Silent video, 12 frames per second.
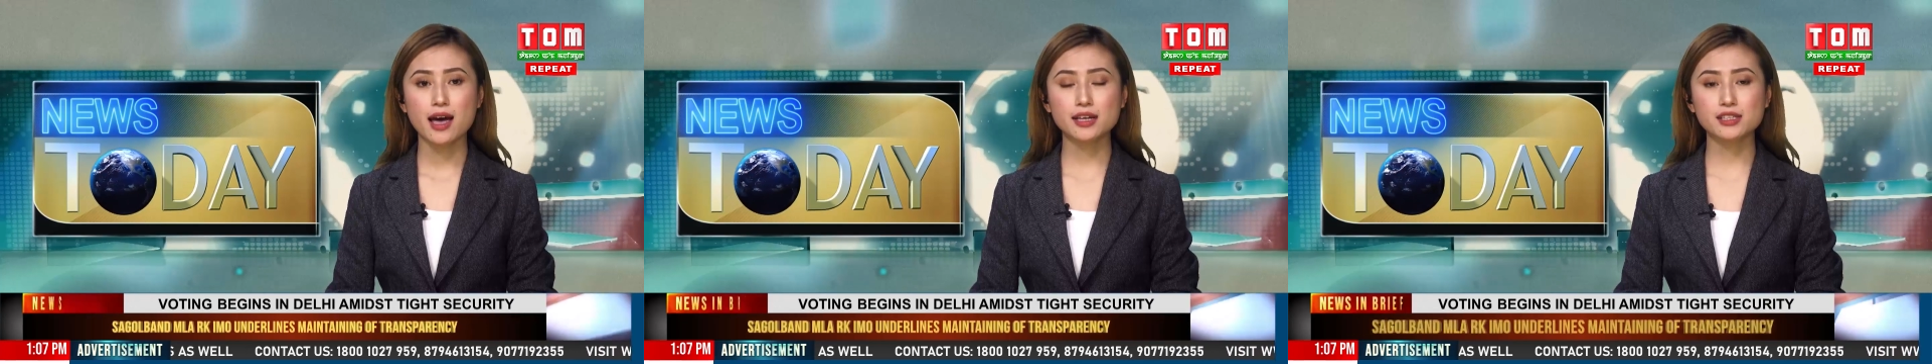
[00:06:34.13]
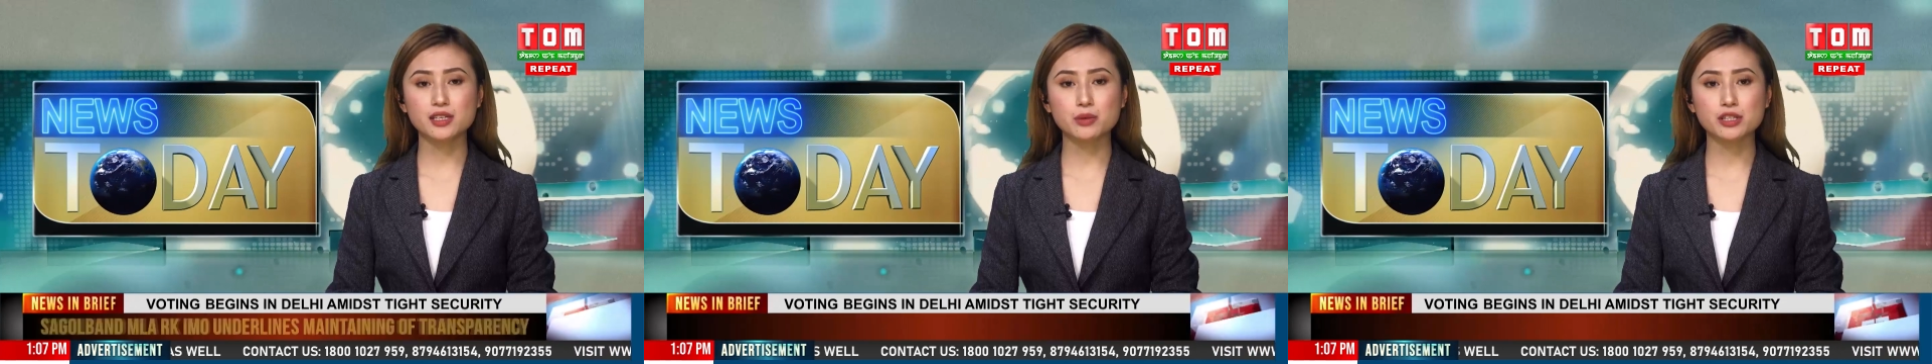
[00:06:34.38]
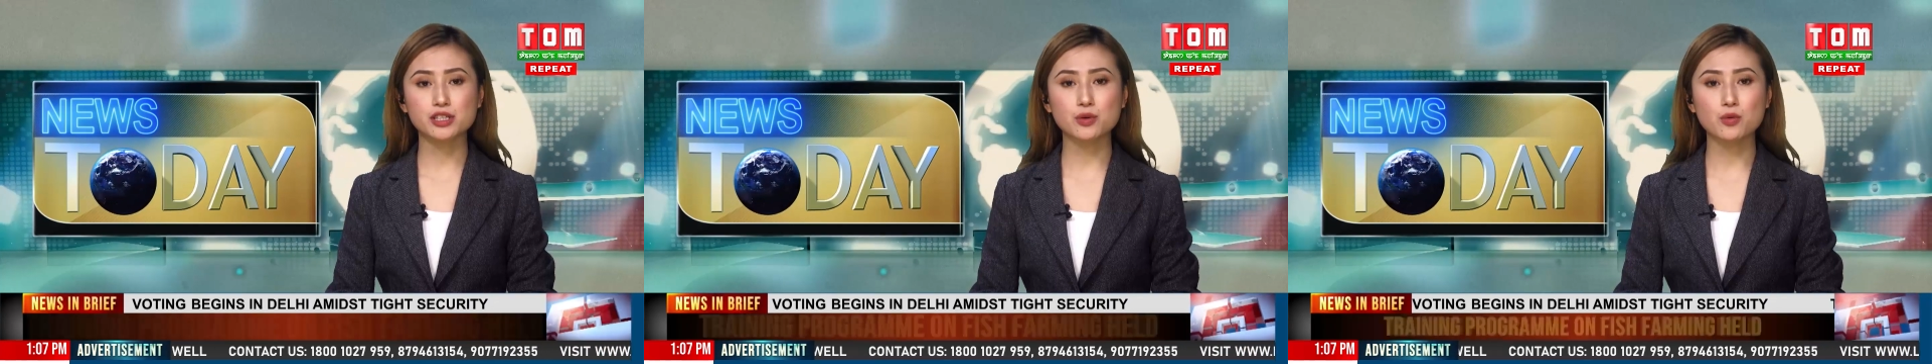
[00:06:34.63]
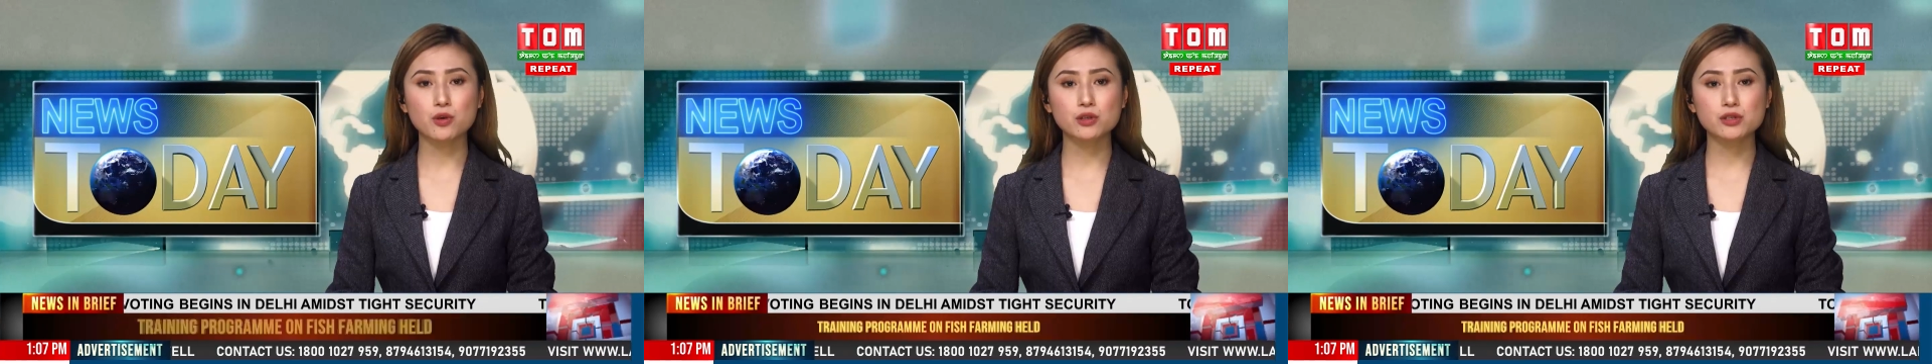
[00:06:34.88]
established
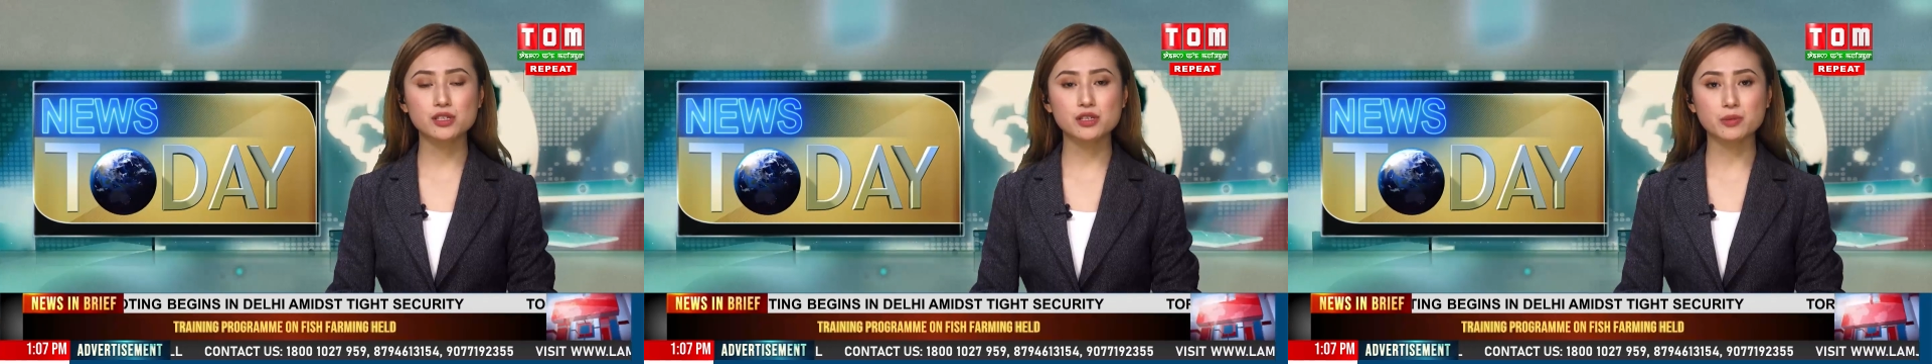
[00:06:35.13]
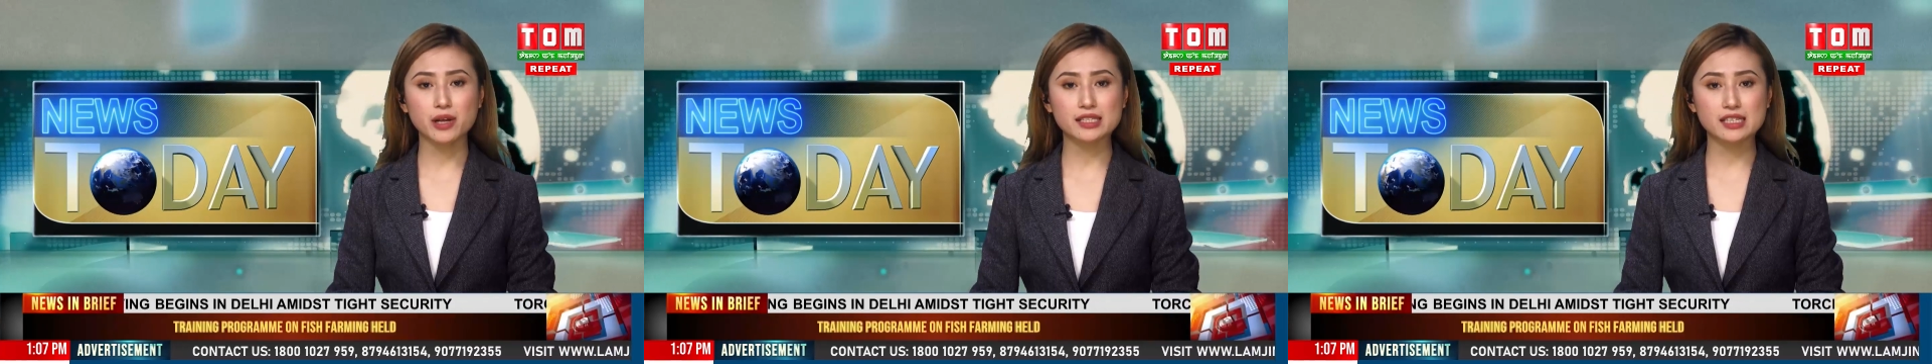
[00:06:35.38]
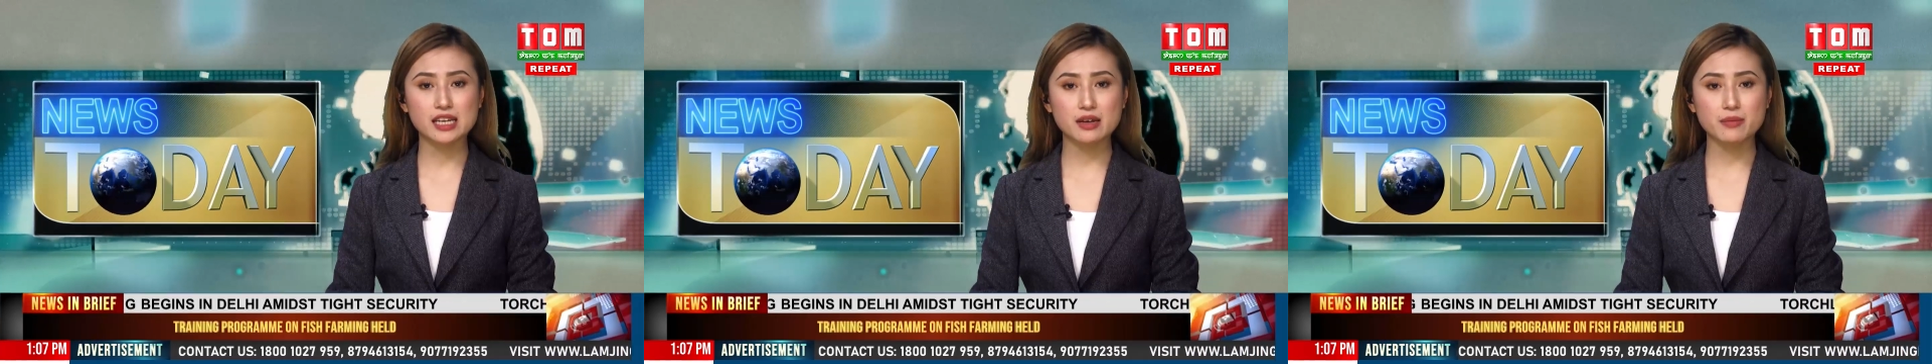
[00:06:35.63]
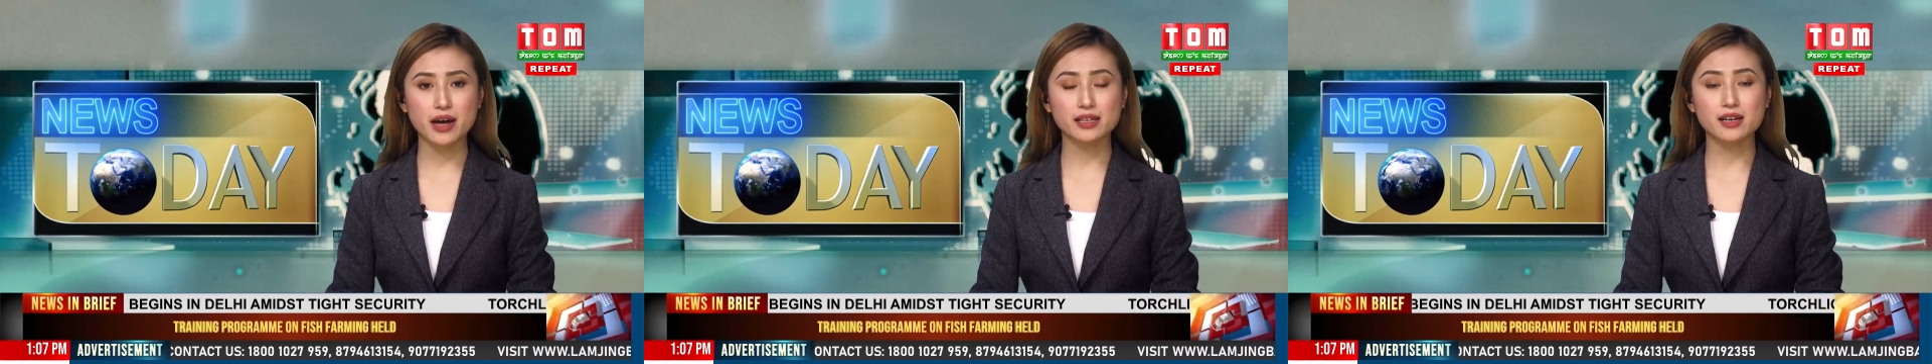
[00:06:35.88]
a water supply
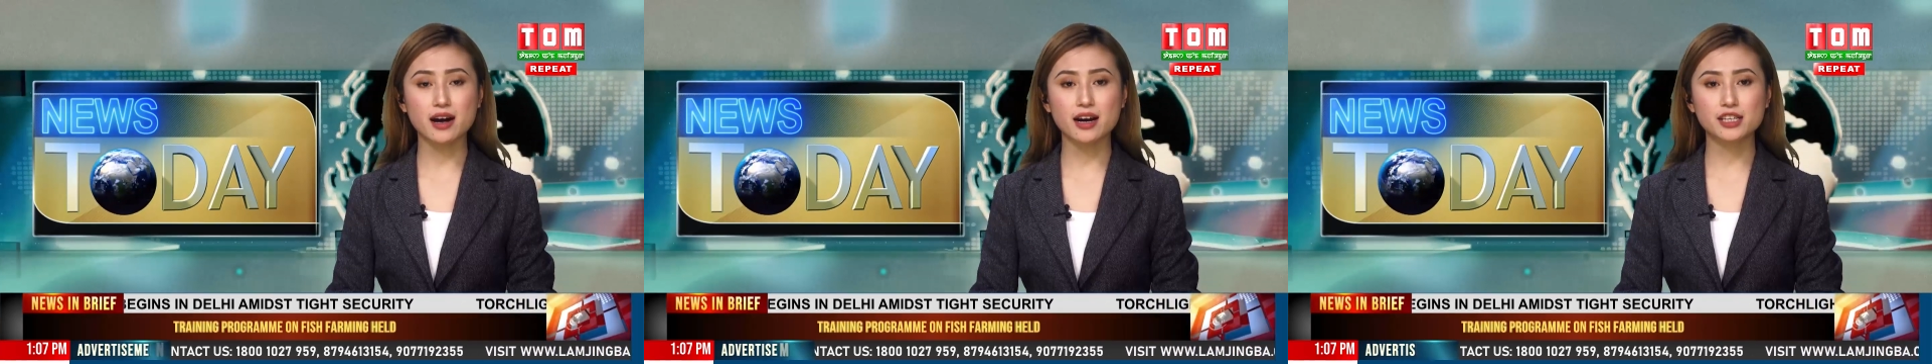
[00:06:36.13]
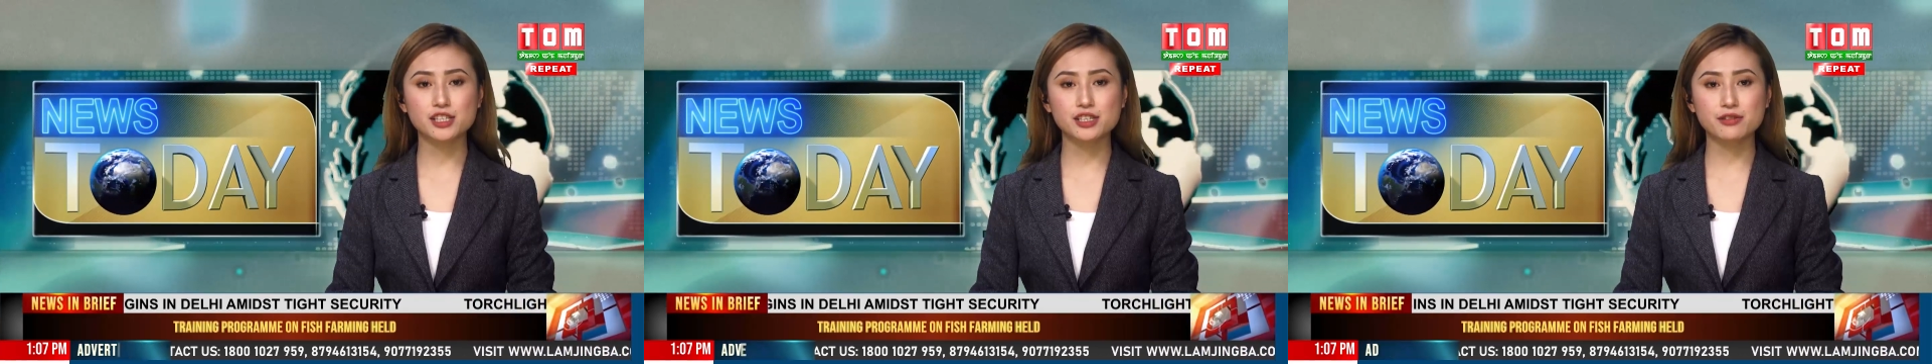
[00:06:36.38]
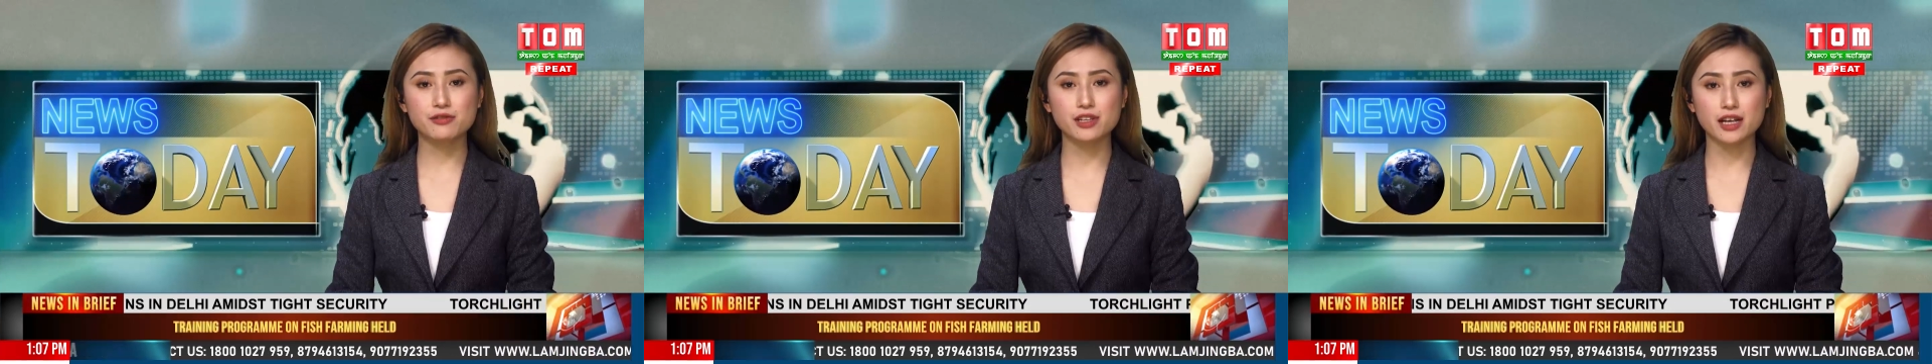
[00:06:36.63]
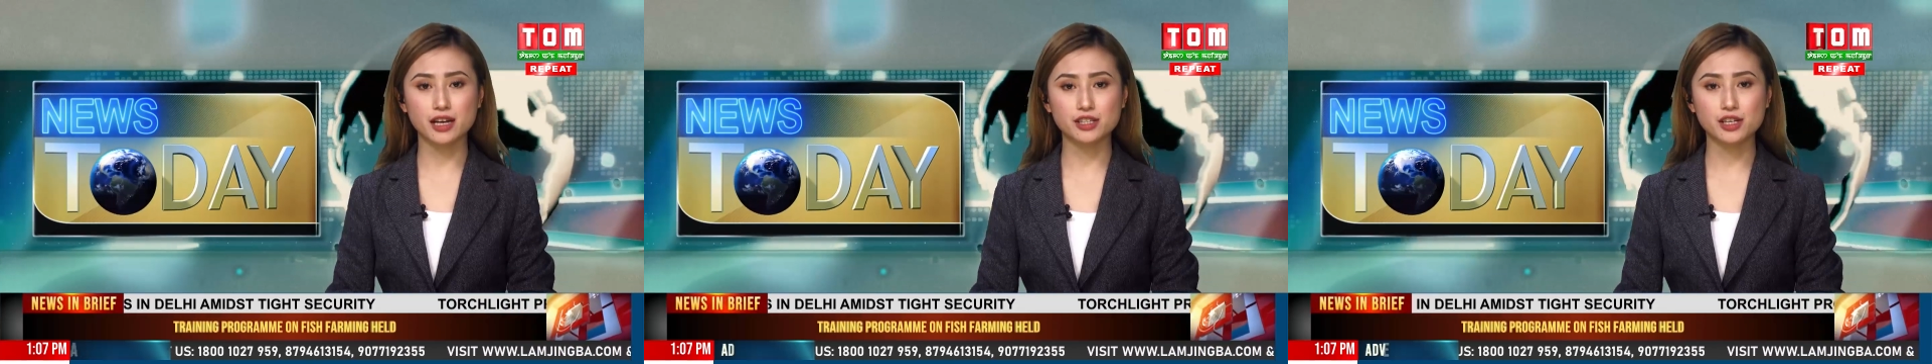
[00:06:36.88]
scheme at Aichi
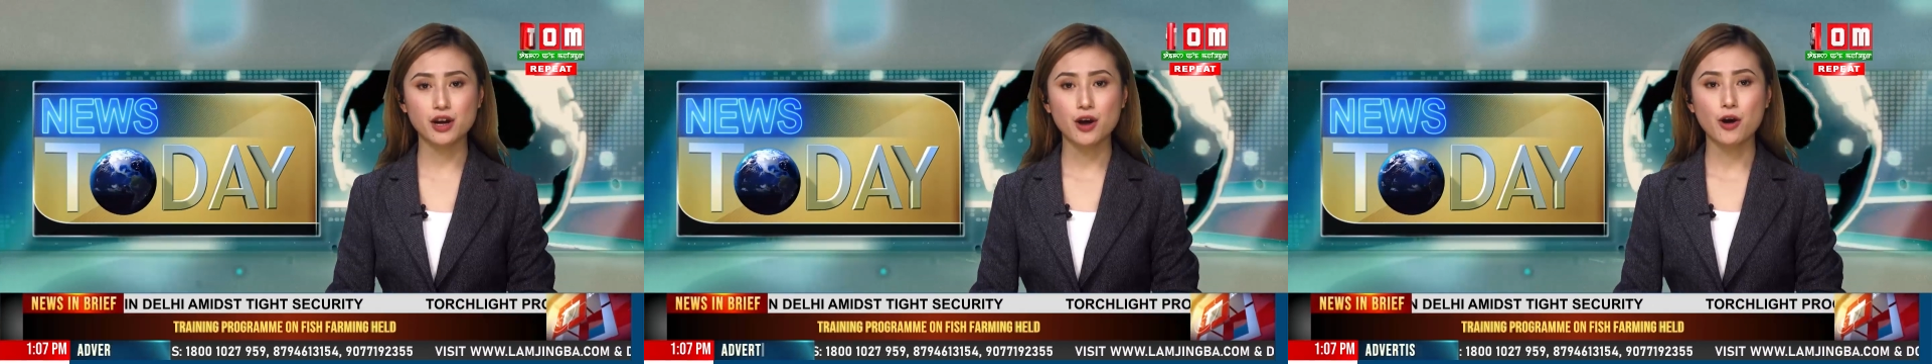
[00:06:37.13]
village